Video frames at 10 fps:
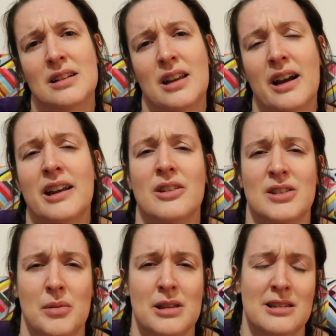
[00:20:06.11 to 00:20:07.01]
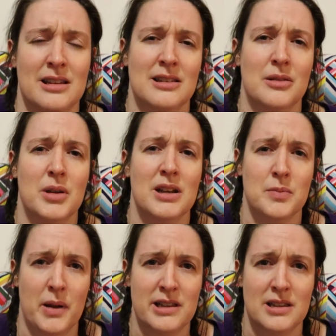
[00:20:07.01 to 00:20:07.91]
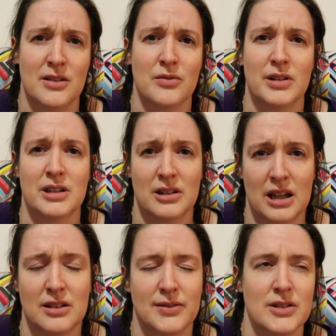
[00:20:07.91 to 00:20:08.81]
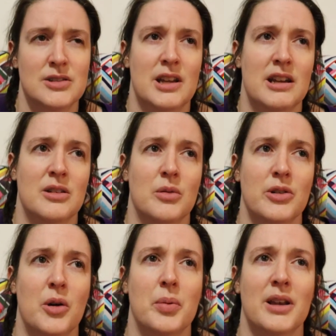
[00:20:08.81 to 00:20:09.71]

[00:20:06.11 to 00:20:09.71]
like, I know some of these things can be expensive when you get your photos taken and whatnot,